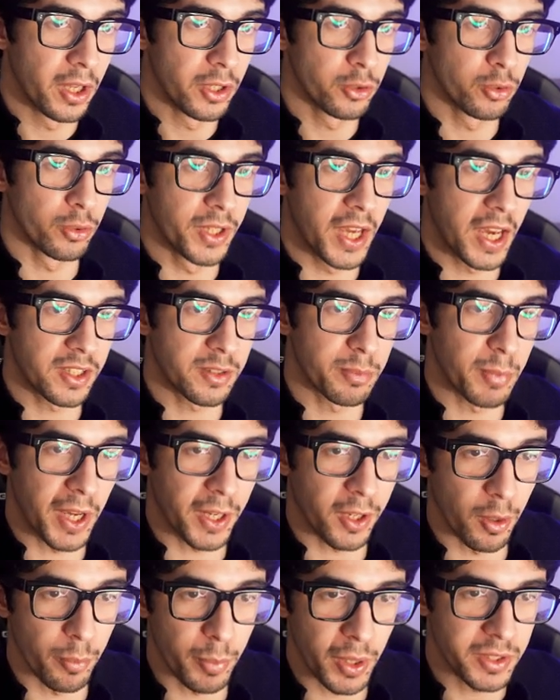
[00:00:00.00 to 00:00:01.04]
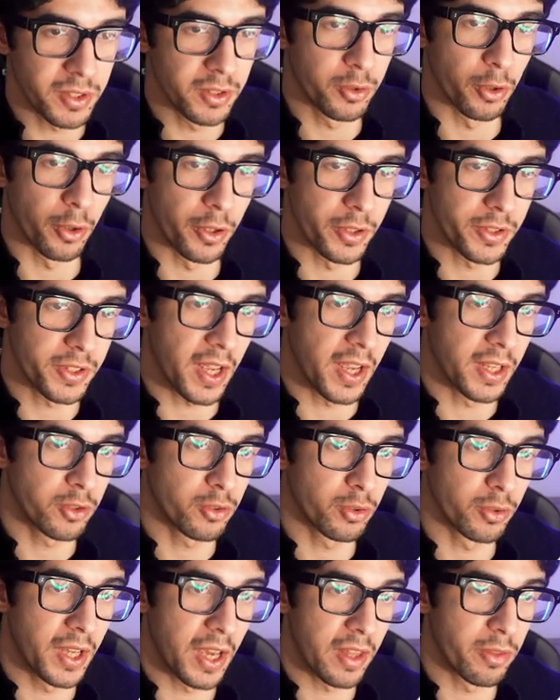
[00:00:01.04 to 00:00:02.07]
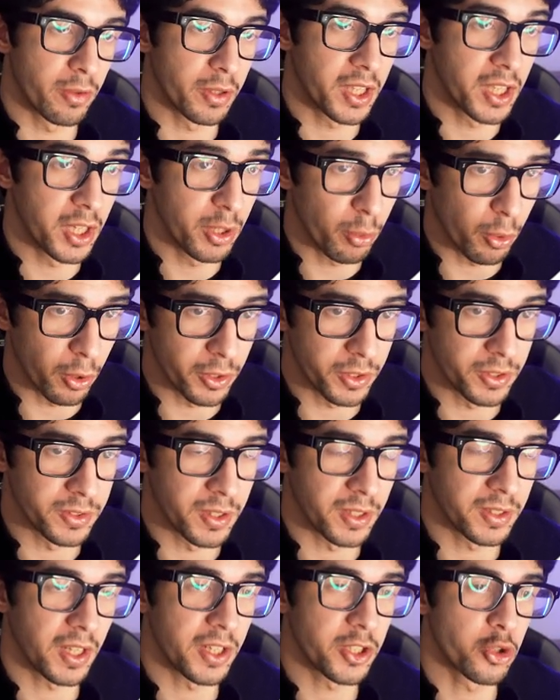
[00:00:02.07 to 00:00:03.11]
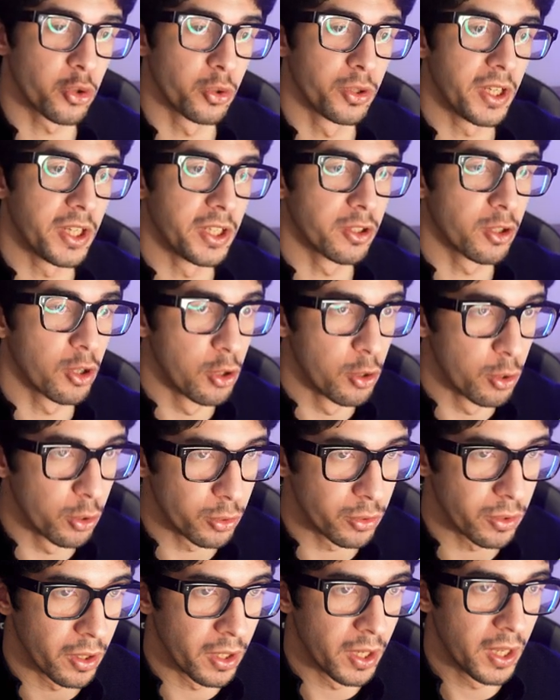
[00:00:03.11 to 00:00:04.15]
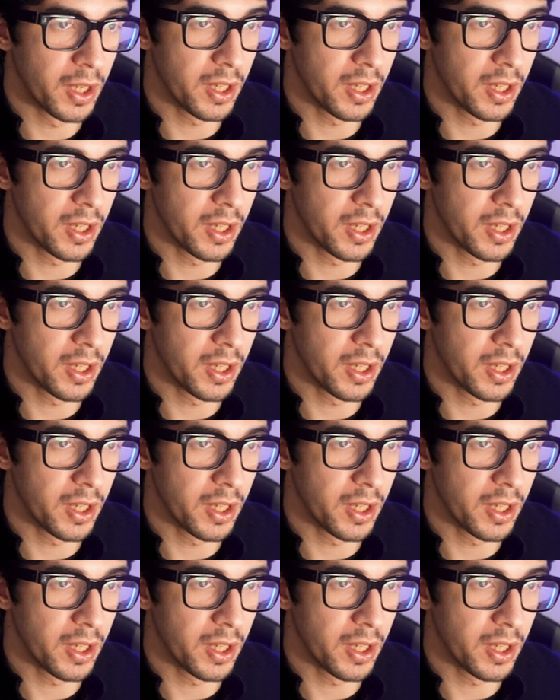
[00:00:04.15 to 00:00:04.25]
to get my competitors and to get the keywords that I should include